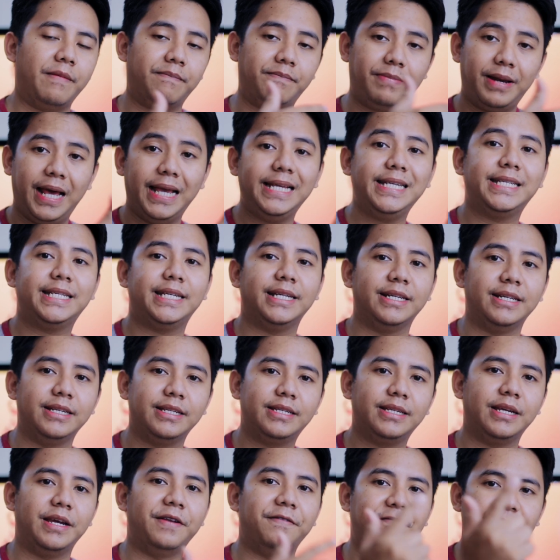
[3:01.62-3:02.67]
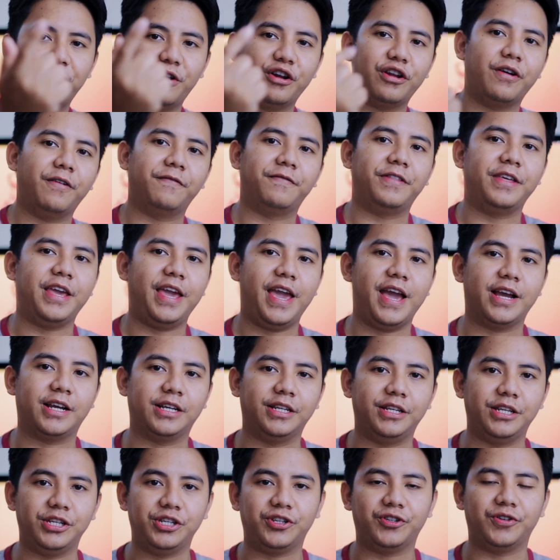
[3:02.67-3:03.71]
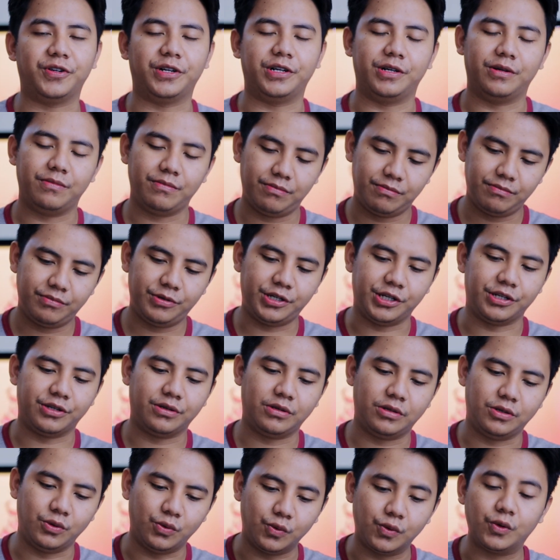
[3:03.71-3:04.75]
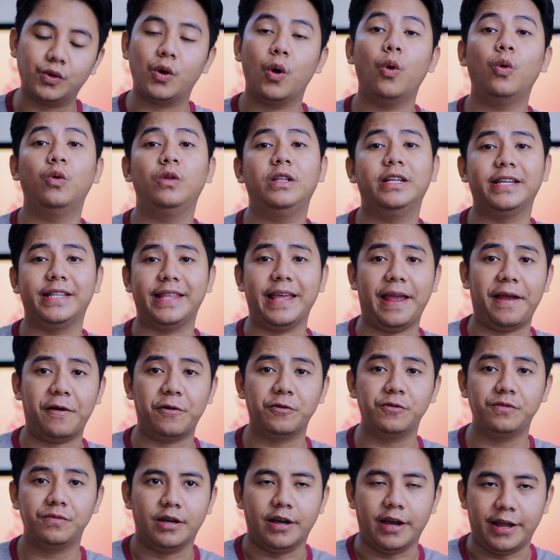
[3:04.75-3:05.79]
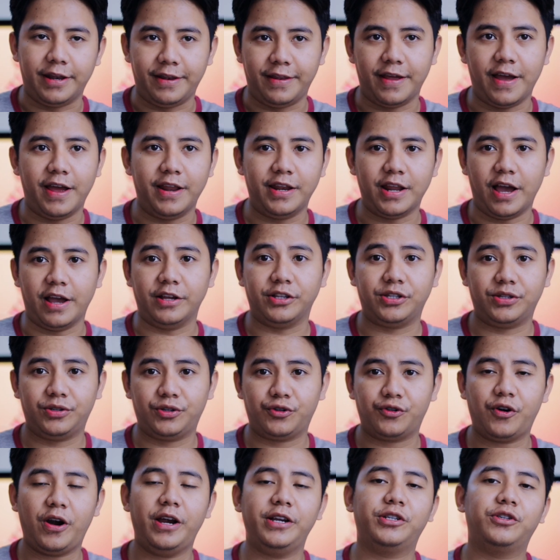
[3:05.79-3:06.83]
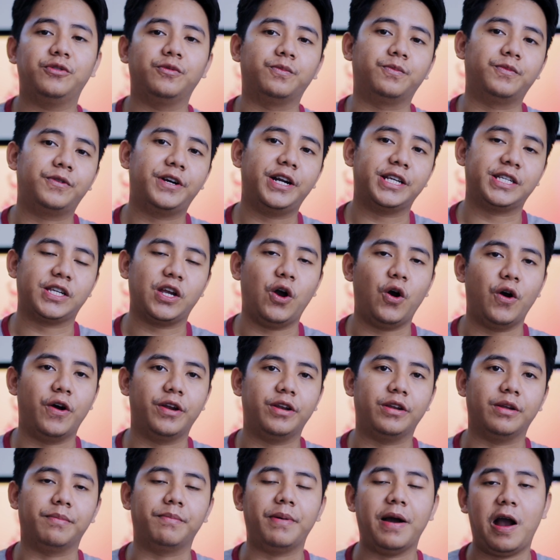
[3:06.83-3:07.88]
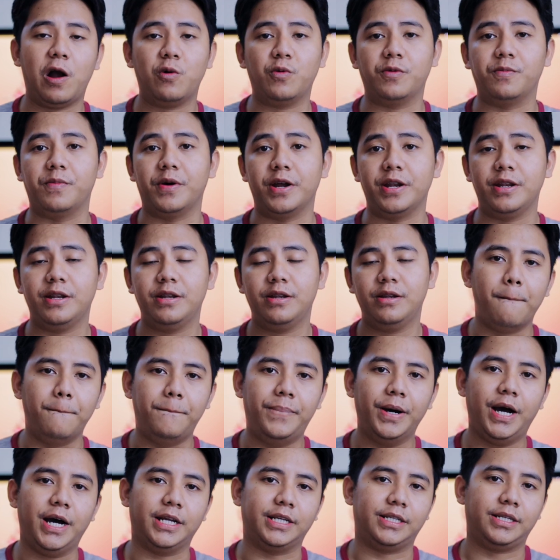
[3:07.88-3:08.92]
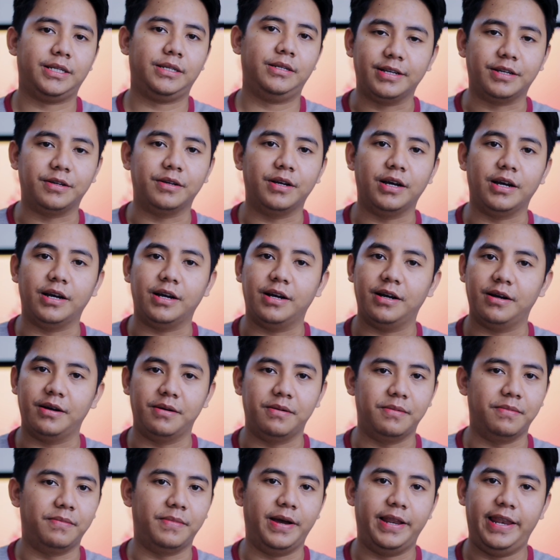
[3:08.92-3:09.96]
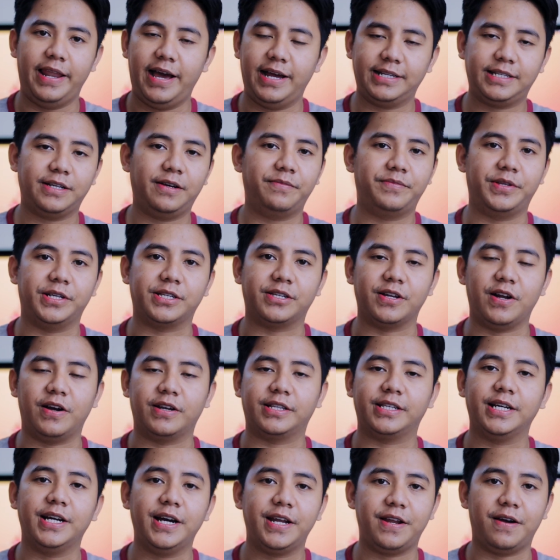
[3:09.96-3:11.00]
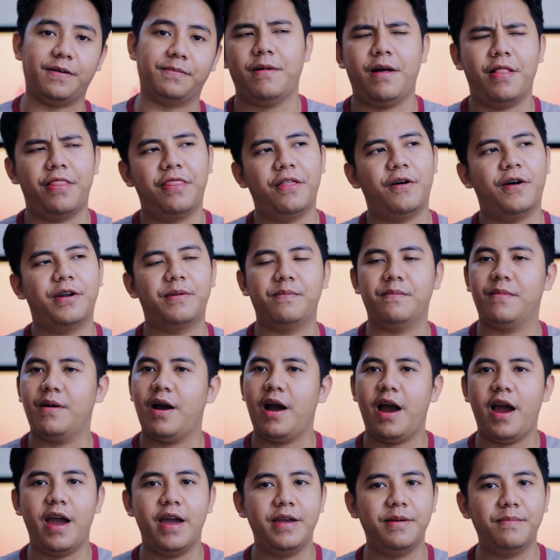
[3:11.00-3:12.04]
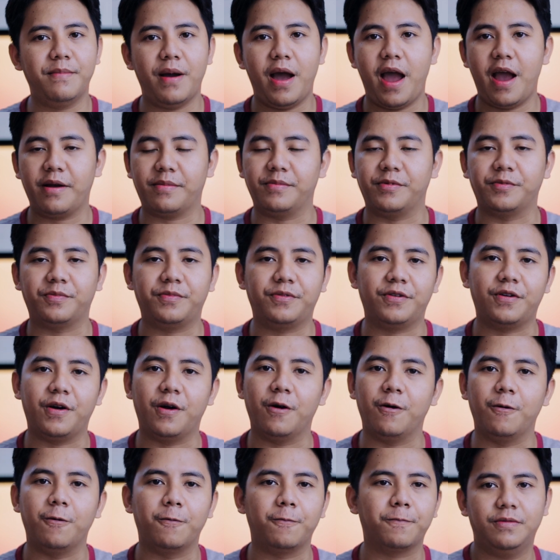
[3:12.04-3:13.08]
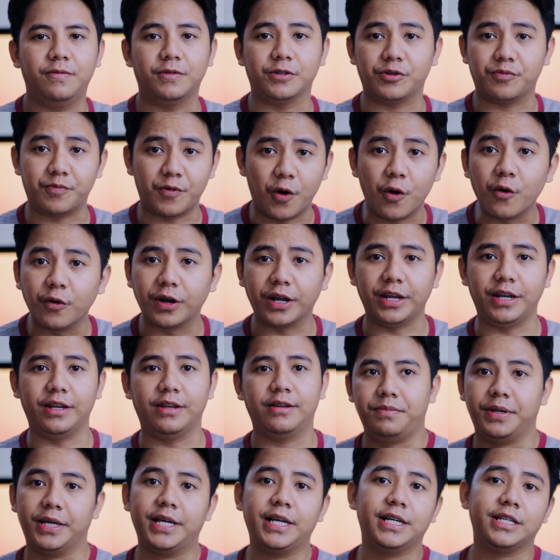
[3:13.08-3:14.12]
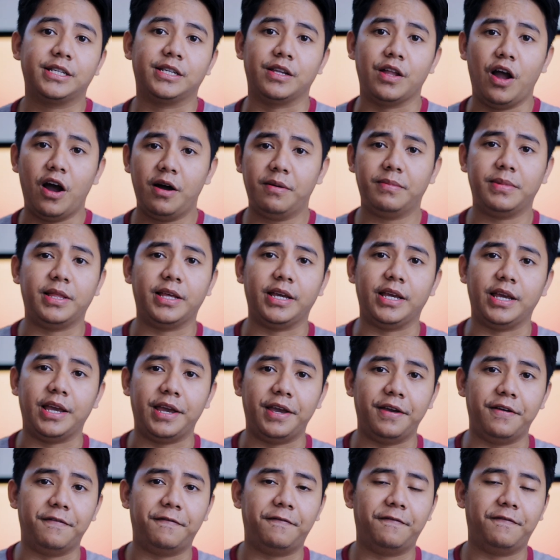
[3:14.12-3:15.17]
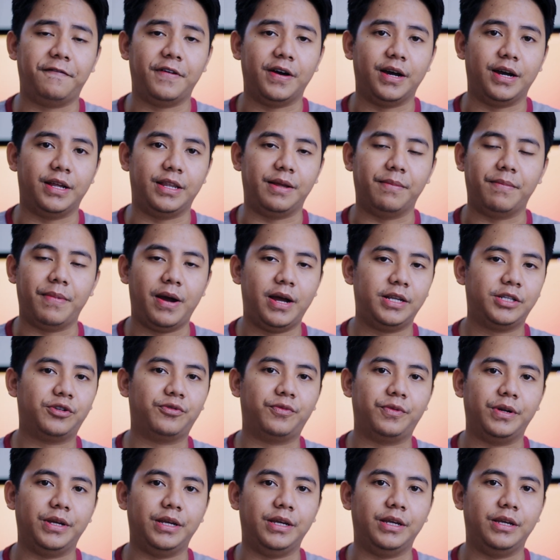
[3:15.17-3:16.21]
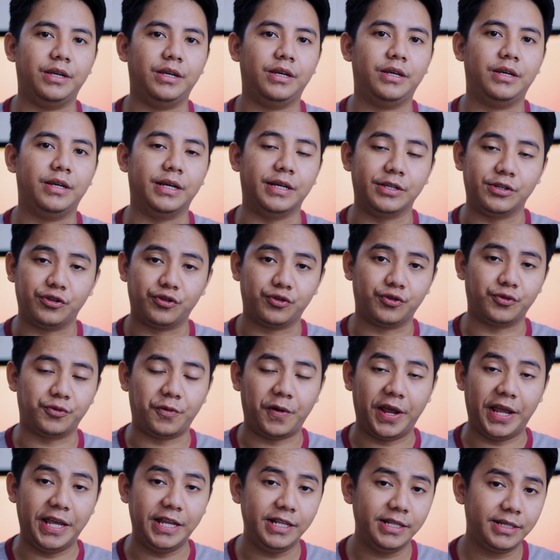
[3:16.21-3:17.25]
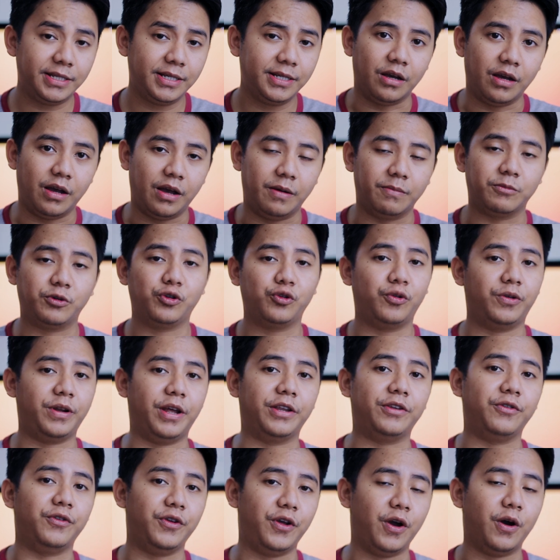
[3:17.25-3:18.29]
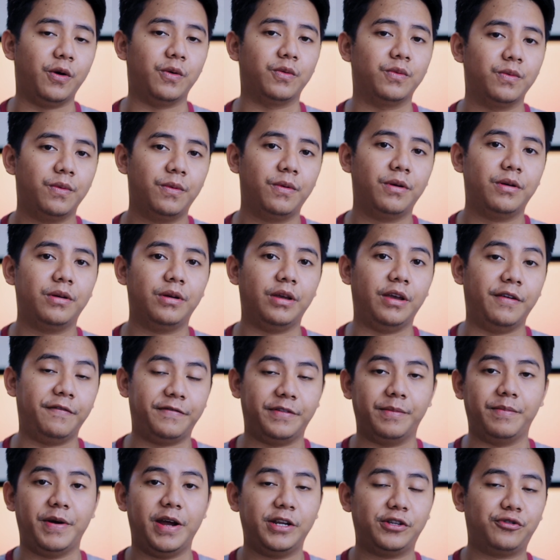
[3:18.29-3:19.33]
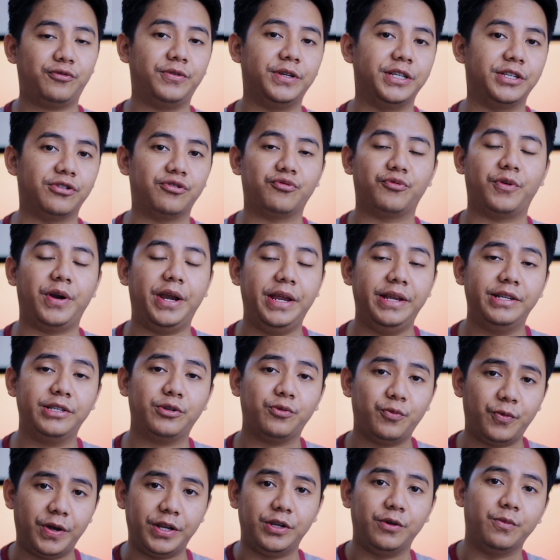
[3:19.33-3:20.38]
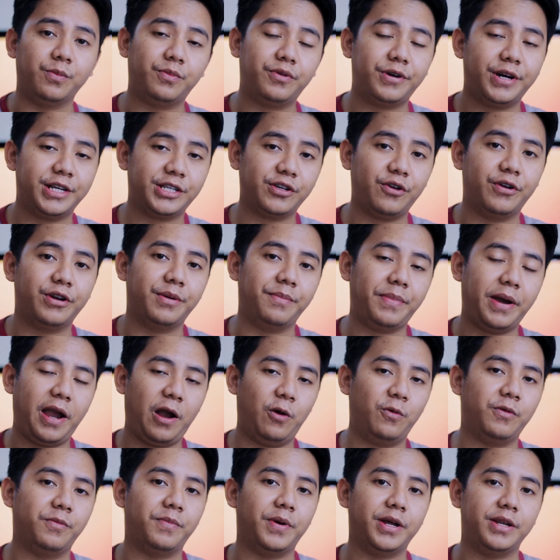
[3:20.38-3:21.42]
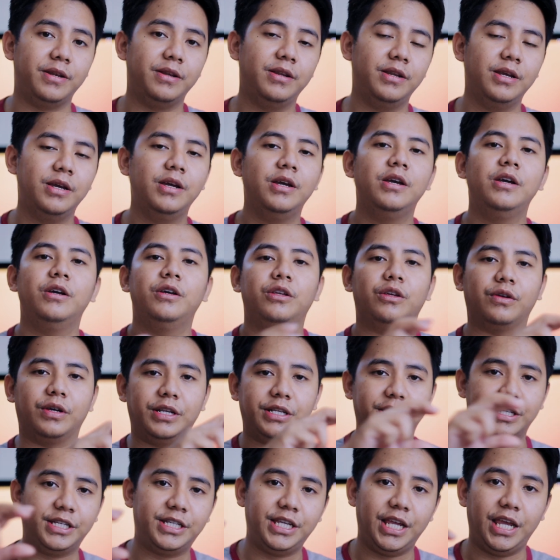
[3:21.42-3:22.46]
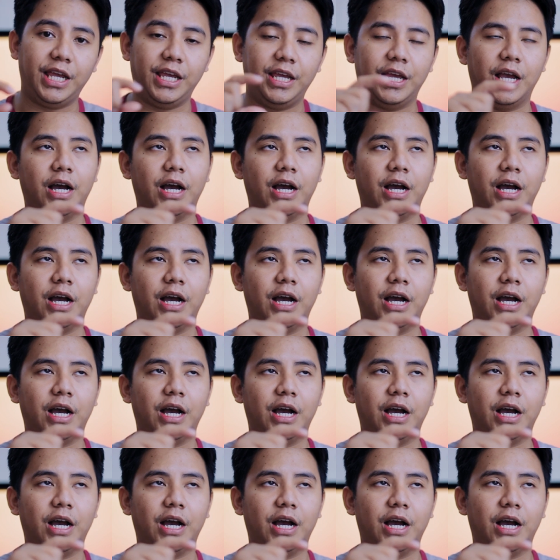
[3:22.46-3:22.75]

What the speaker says: and placed it in front of the air conditioner just to cool it down, and then I tried to press on the power button, but my laptop does not turn up. I thought my MacBook Pro was broken, because normally if the battery is drained, I'm sure that if the battery is drained, when you press on the power button, you can see